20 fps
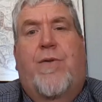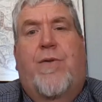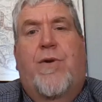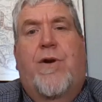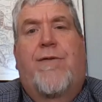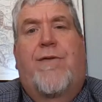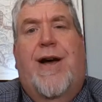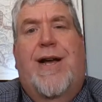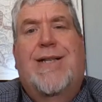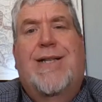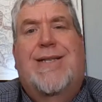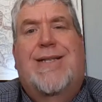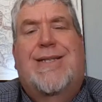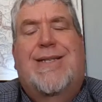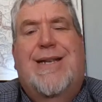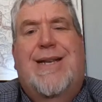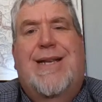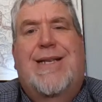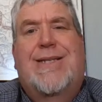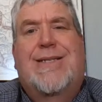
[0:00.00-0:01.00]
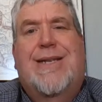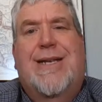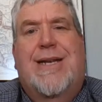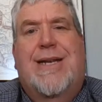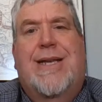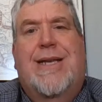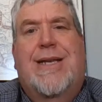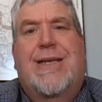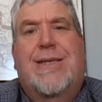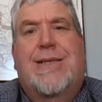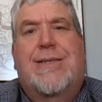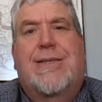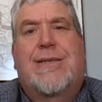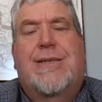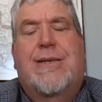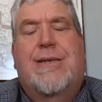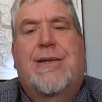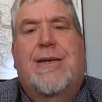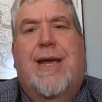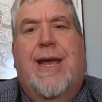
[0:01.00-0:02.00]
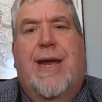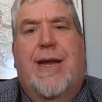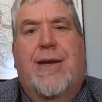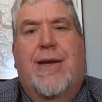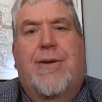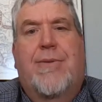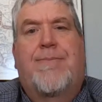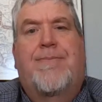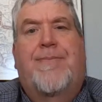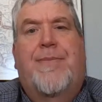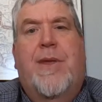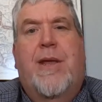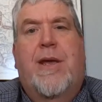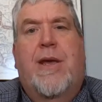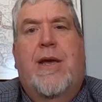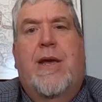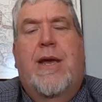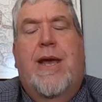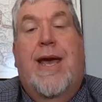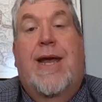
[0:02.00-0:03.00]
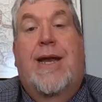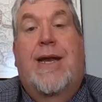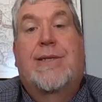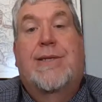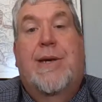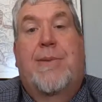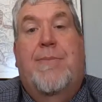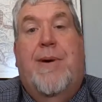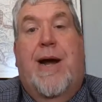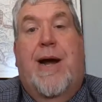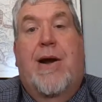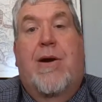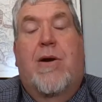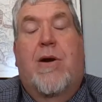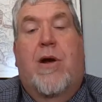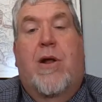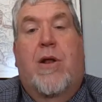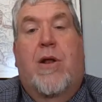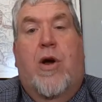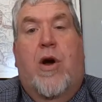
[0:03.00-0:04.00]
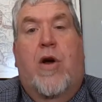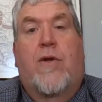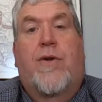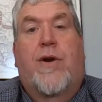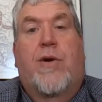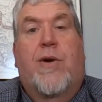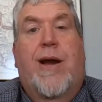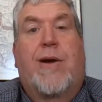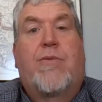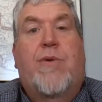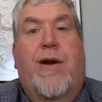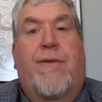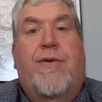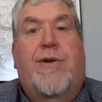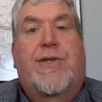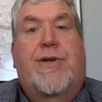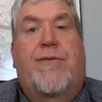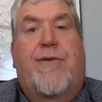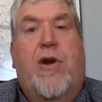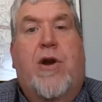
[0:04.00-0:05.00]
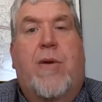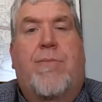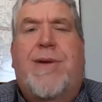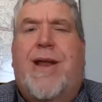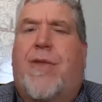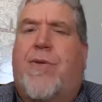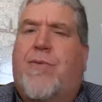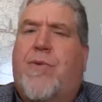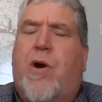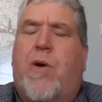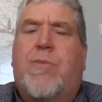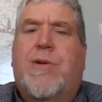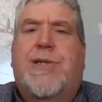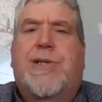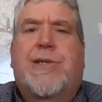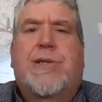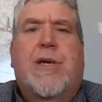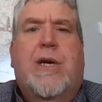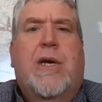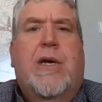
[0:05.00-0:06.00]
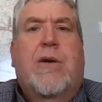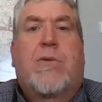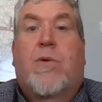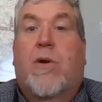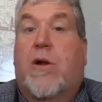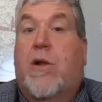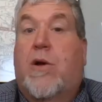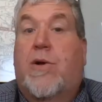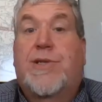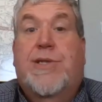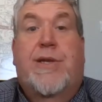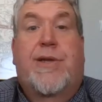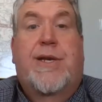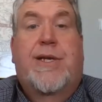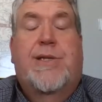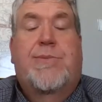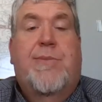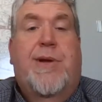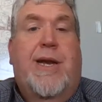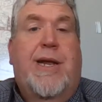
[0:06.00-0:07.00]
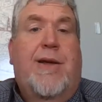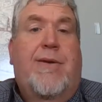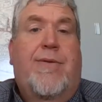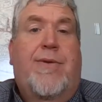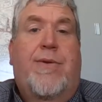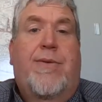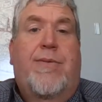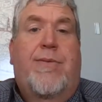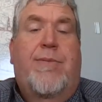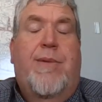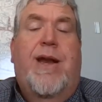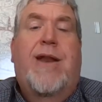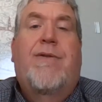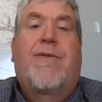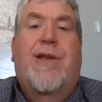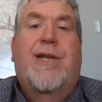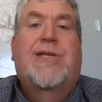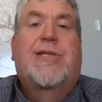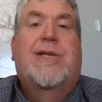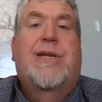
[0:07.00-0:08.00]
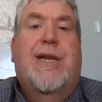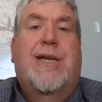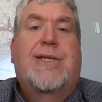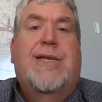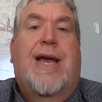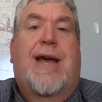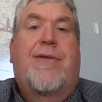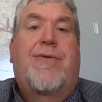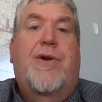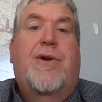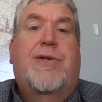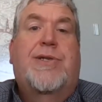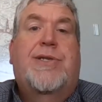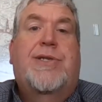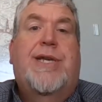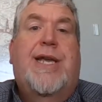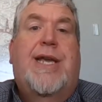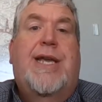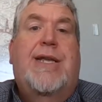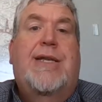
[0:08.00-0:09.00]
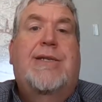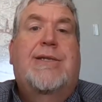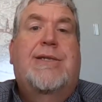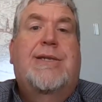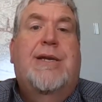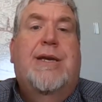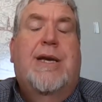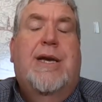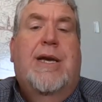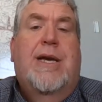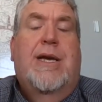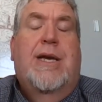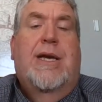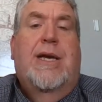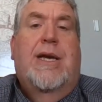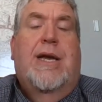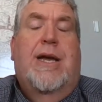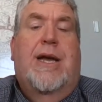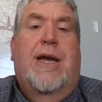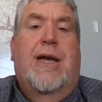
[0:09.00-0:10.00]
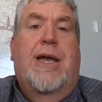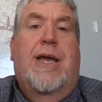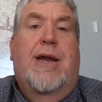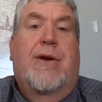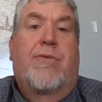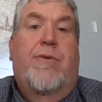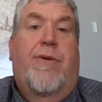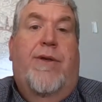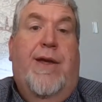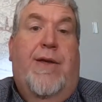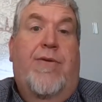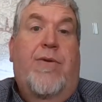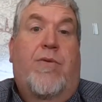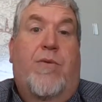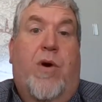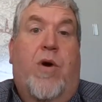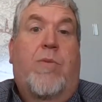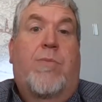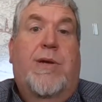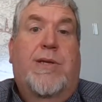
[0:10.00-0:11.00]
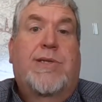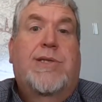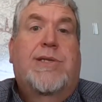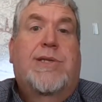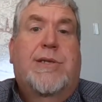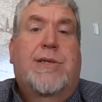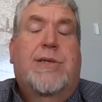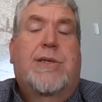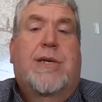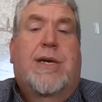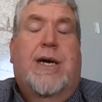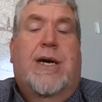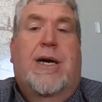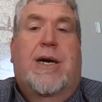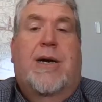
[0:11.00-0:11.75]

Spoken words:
of fortified cities in his kingdom and his empire along the great rivers of Europe. Now the Romans, close to this, many of these cities had their seeds in the Romans.